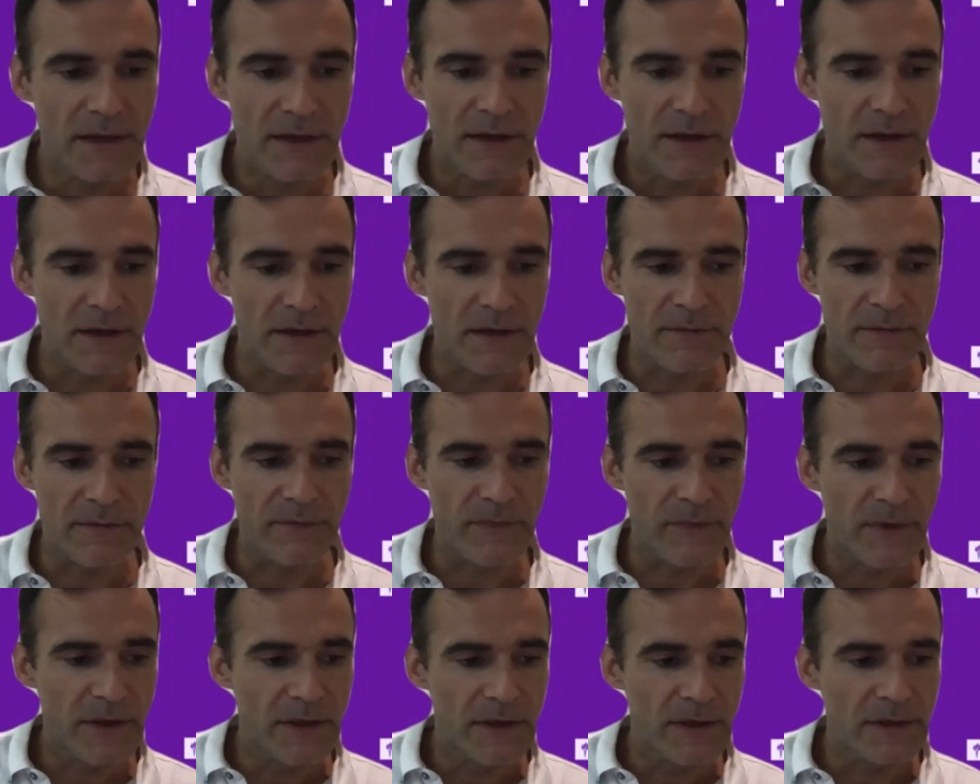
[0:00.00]

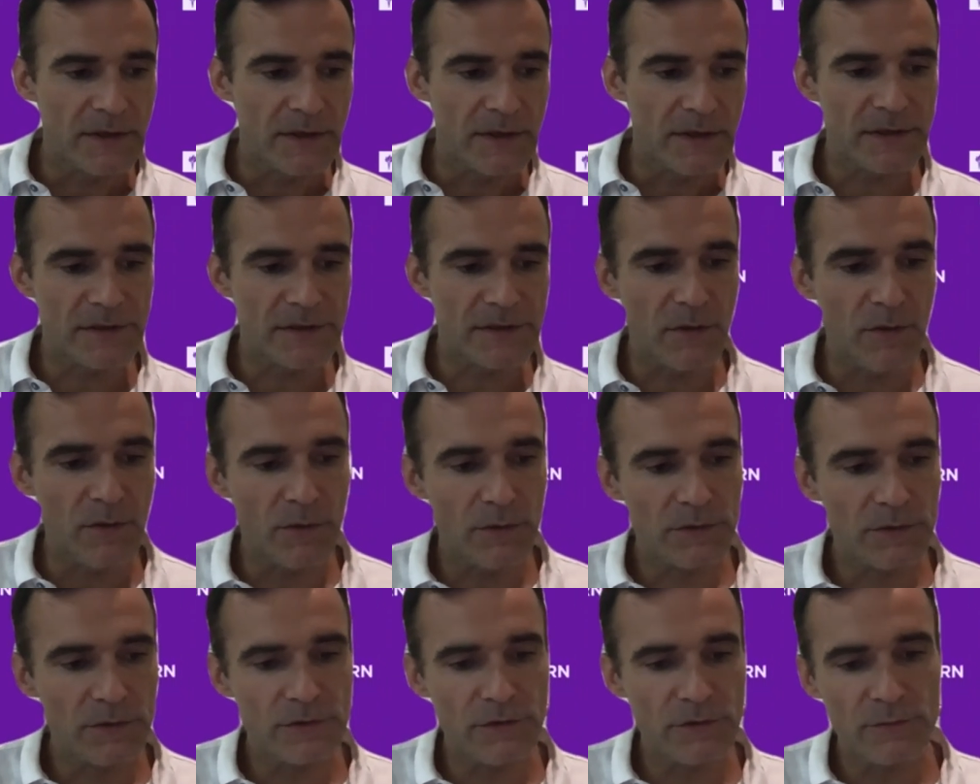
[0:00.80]
Um, there's a
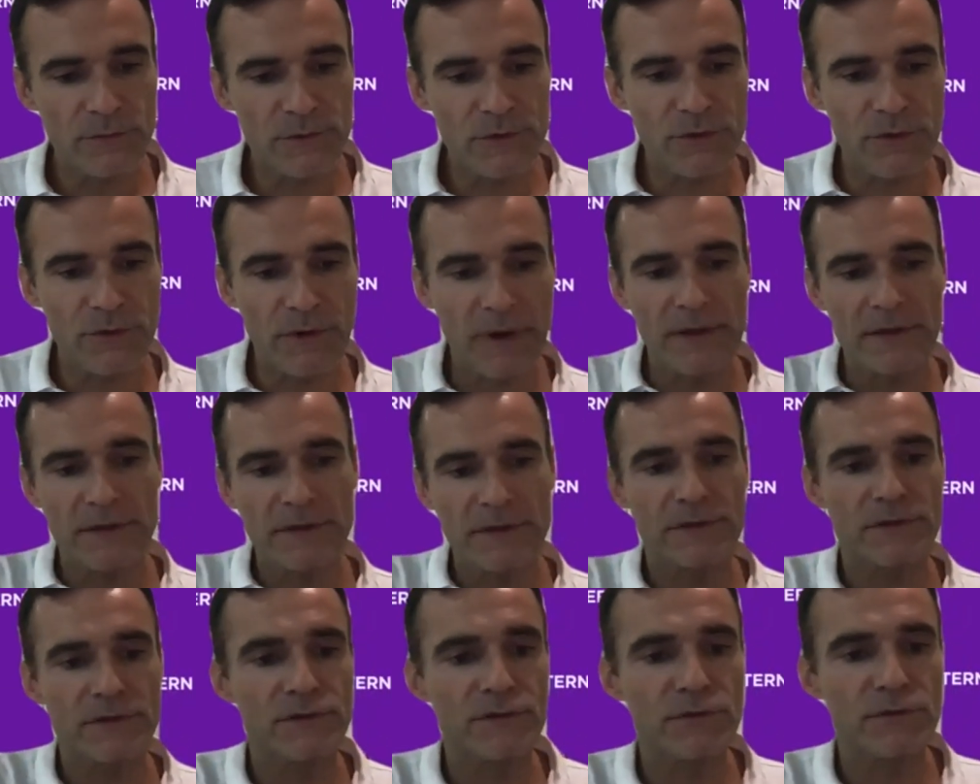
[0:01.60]
long-term
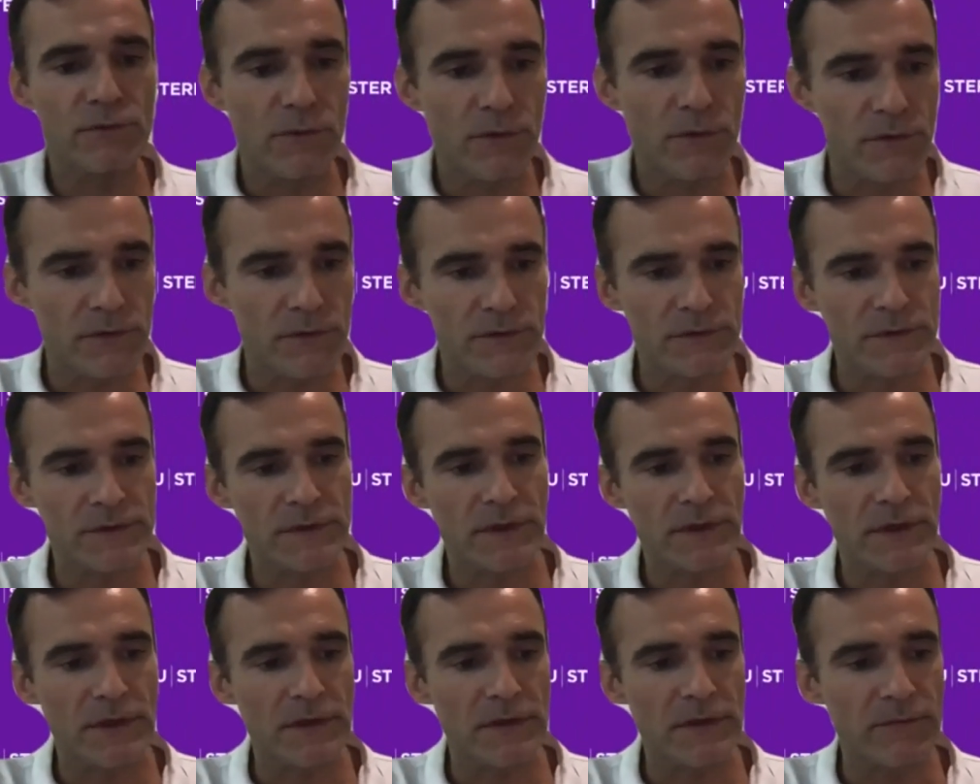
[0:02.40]
trend
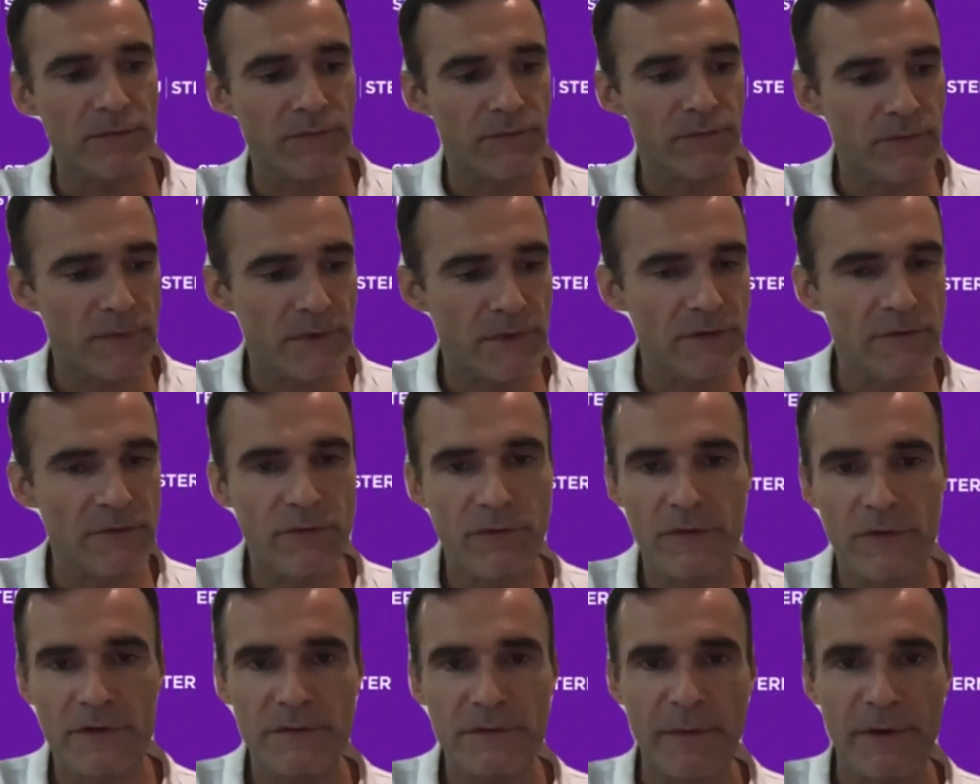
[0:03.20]
towards um,
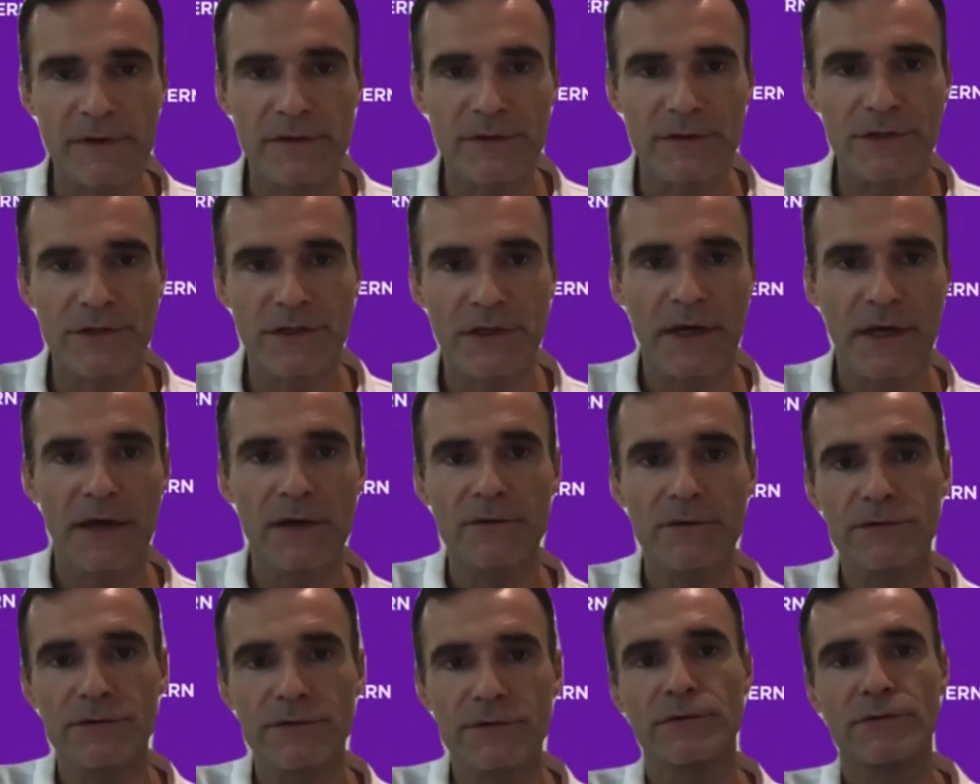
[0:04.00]
influenced by the
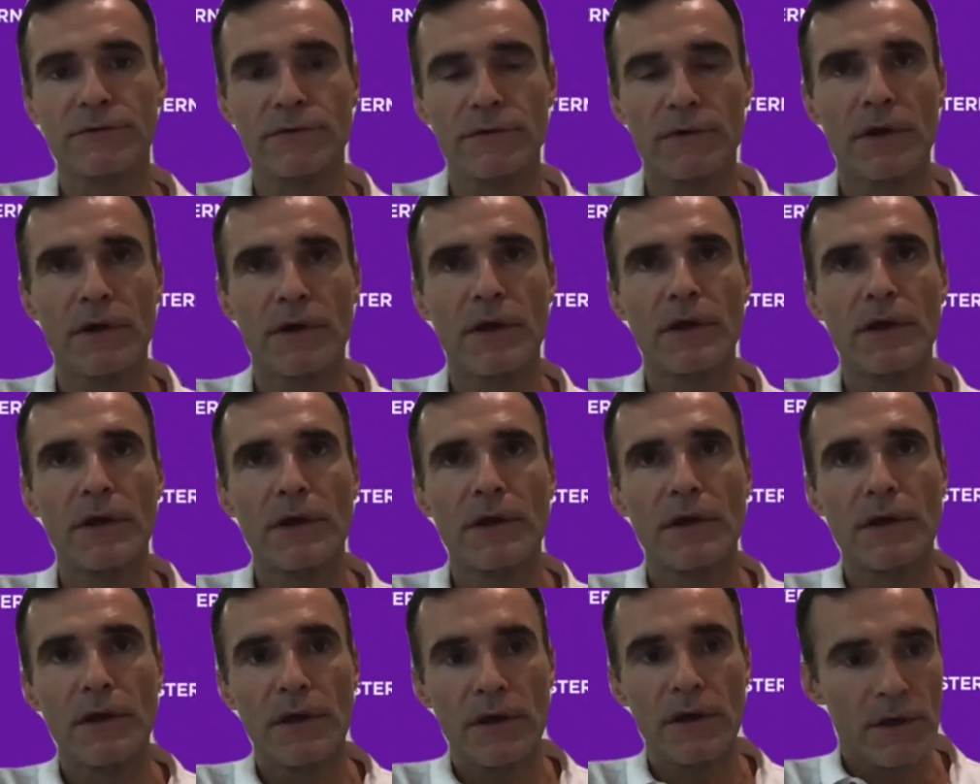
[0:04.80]
Chicago school,
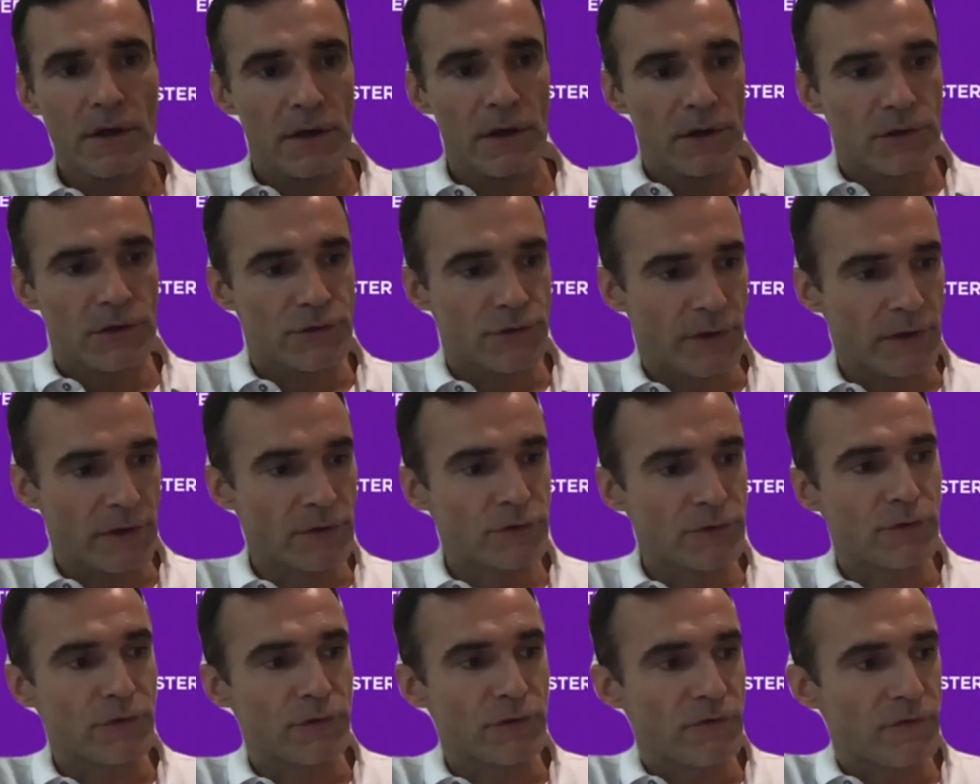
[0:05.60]
trying
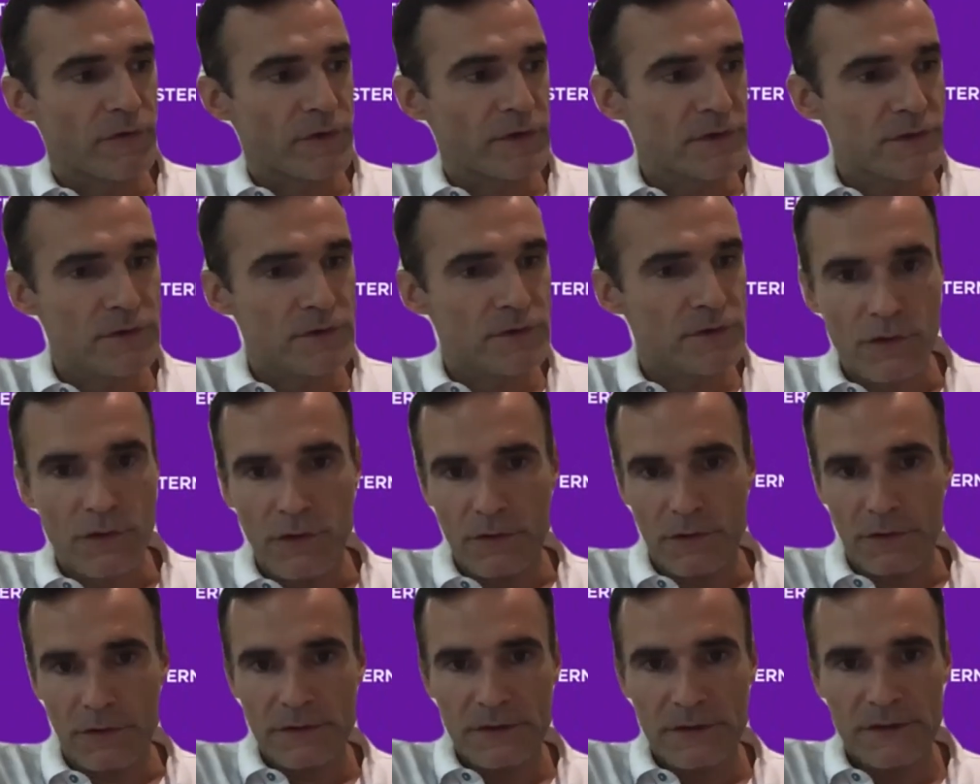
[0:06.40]
to convince the
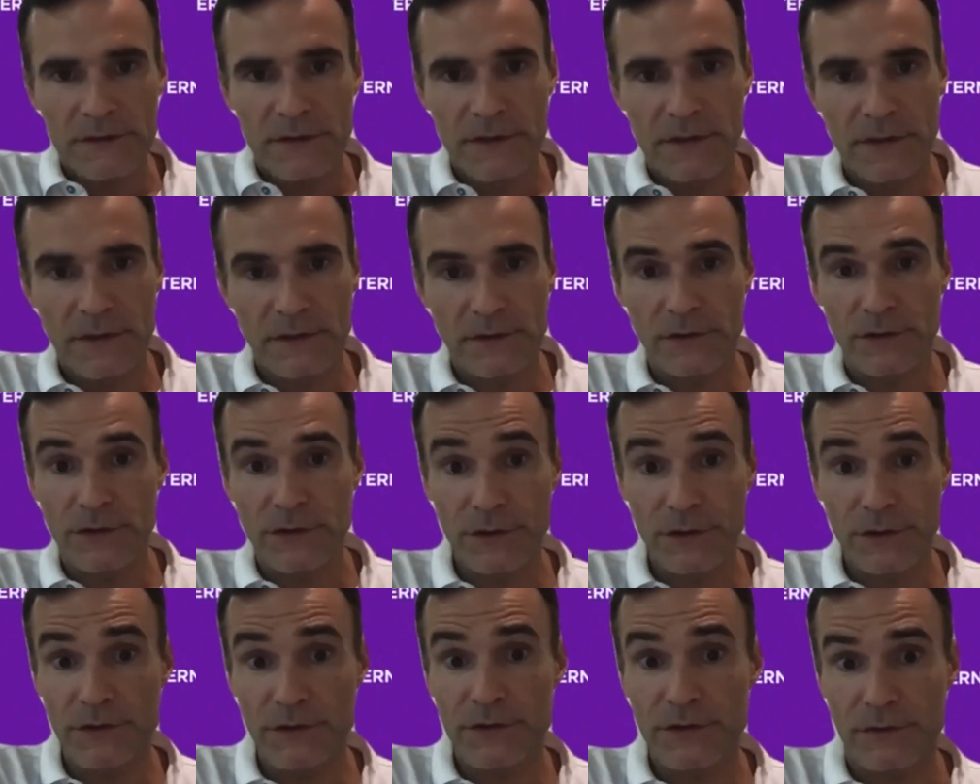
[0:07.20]
courts, the
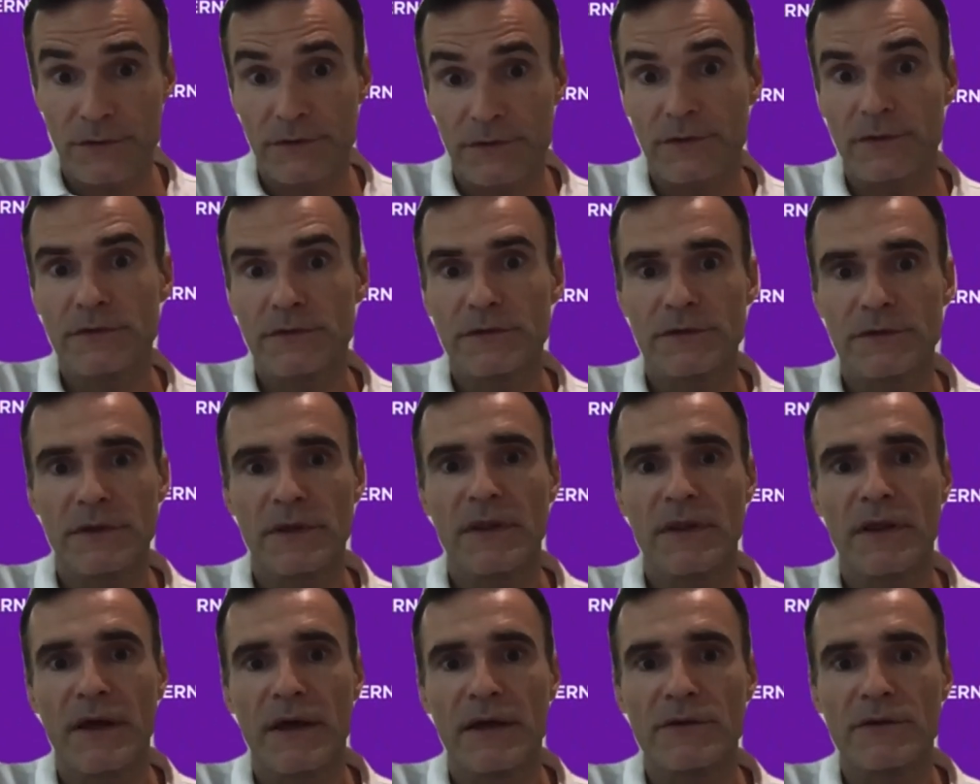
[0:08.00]
judges,
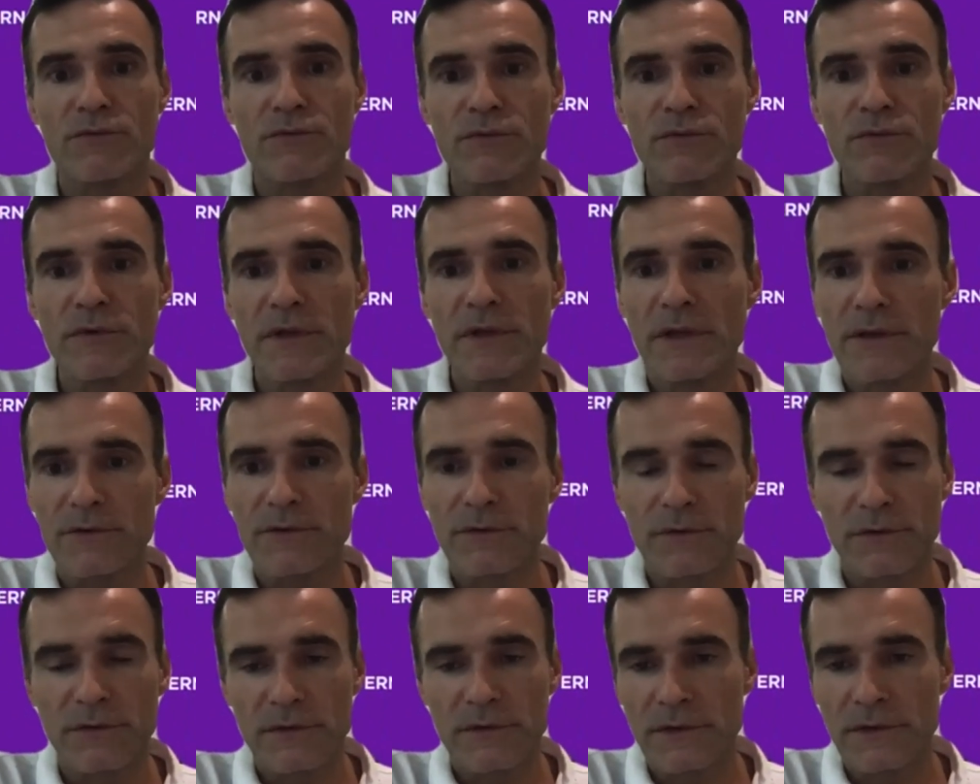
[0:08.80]
that really
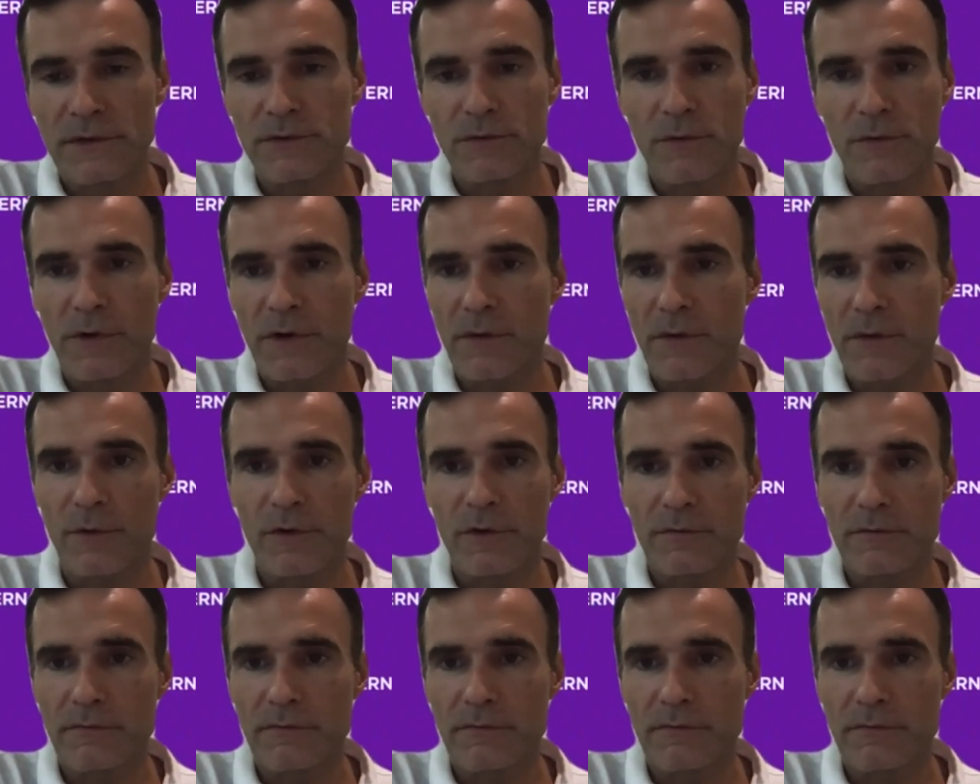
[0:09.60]
you don't need to worry about